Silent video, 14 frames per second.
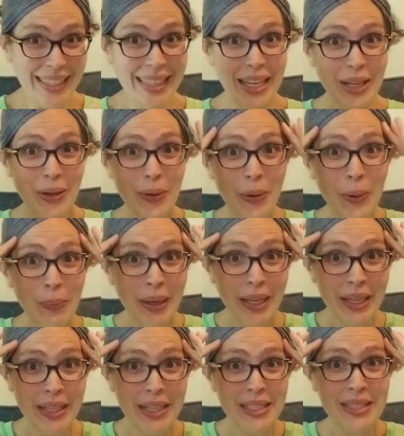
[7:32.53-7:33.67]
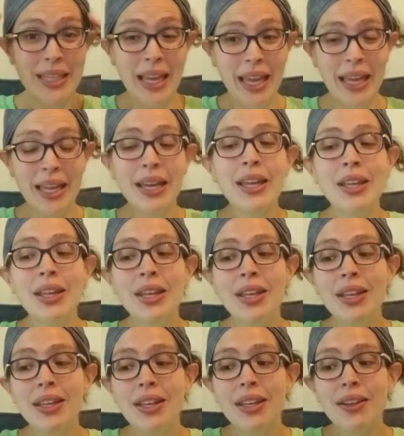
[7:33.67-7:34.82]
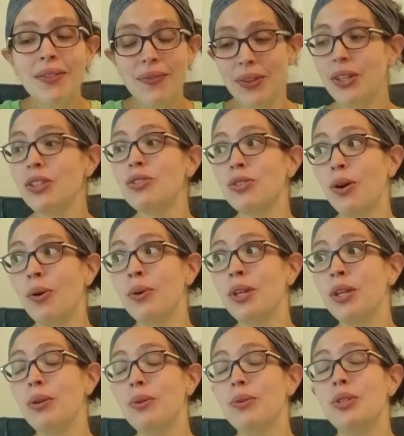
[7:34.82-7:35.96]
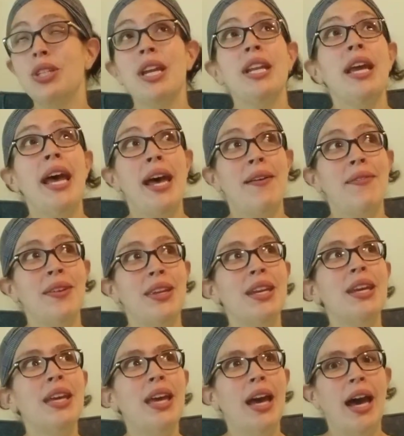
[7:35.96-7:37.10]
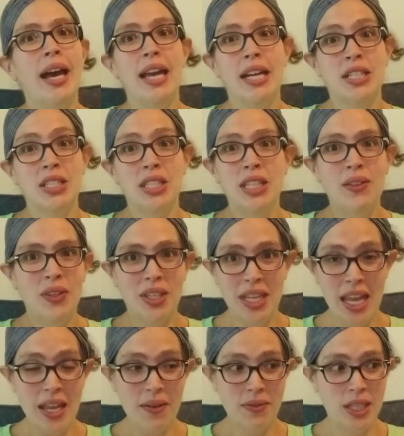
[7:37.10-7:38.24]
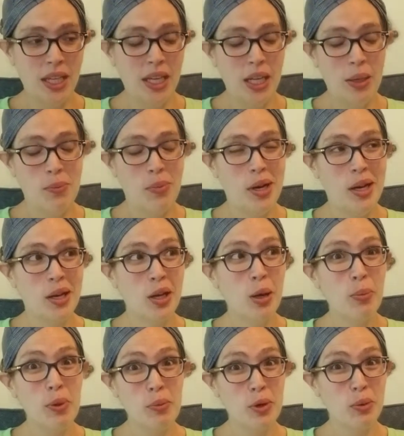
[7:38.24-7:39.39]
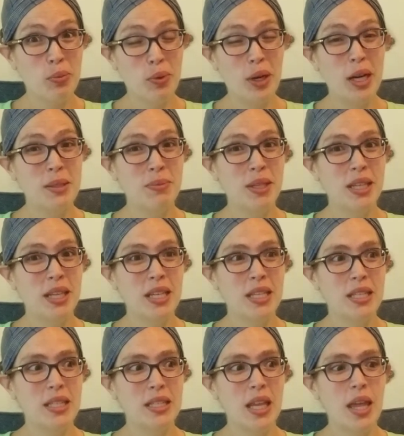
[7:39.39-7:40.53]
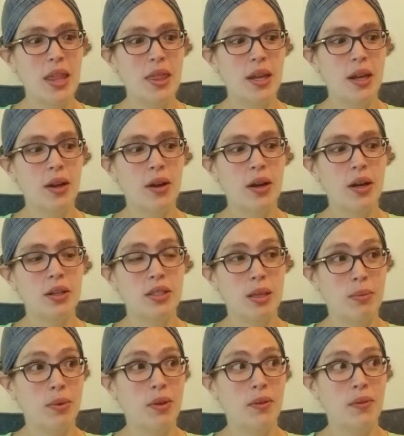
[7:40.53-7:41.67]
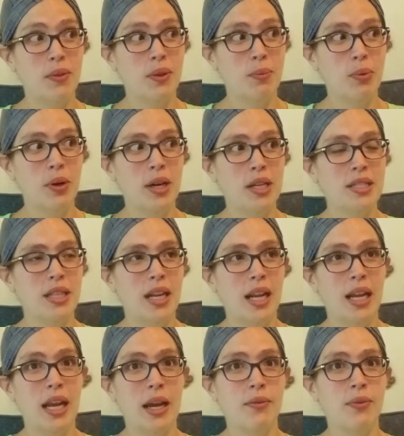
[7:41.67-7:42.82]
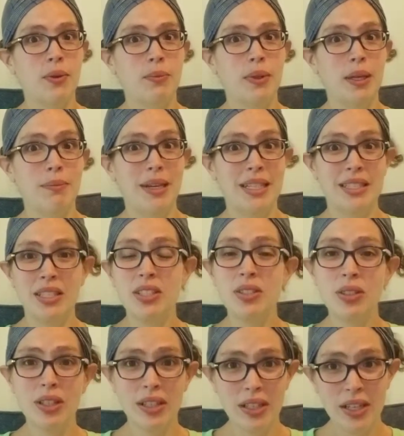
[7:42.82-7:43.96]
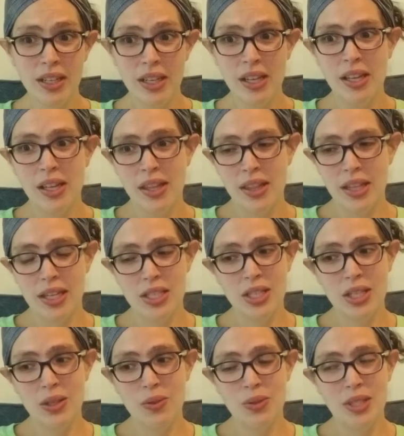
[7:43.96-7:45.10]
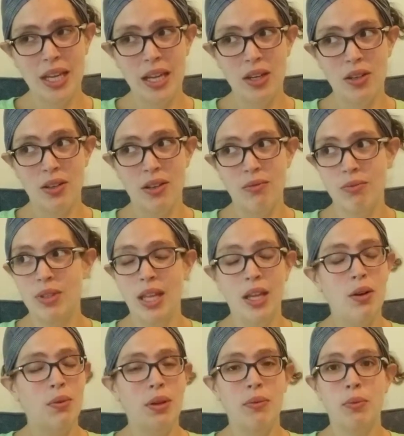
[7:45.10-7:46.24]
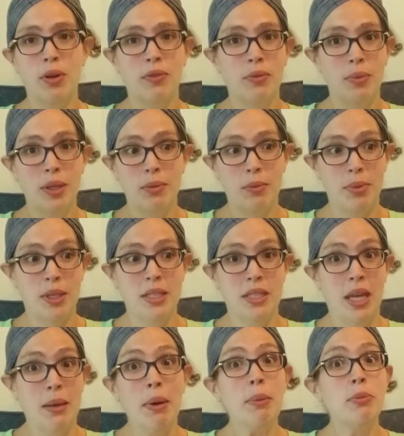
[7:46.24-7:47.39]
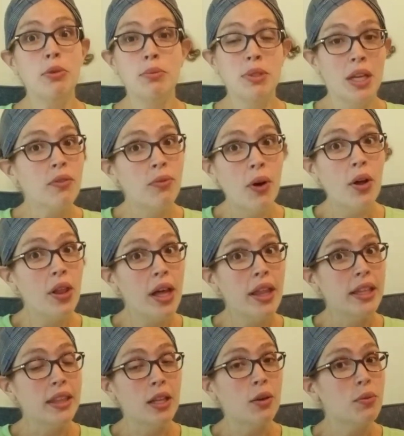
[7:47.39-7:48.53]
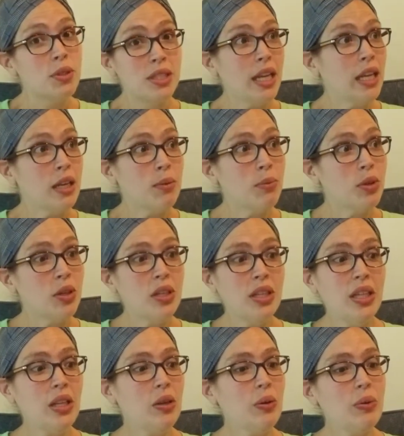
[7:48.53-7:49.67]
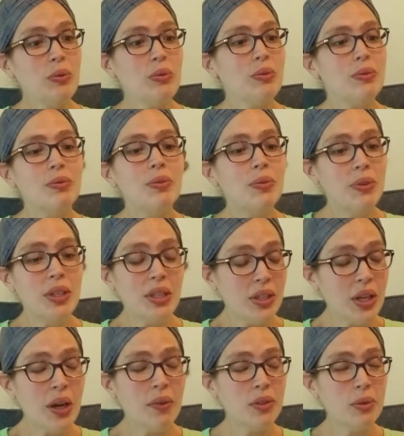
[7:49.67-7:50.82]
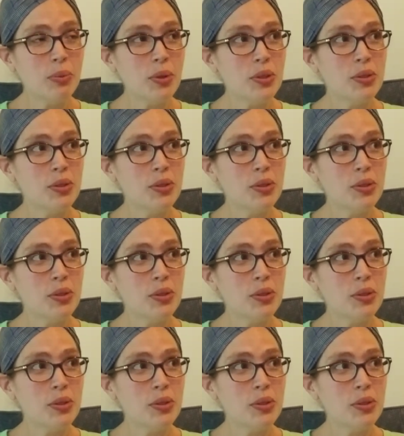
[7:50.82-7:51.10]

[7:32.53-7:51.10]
Like oh my goodness, they feel so huge and heavy. I actually even caved in and bought a couple more bras because there are some of the bras that I got from like my sister that she used that they don't even work for me anymore because my boobs like fall out, like they don't stay in them good and they don't feel comfortable.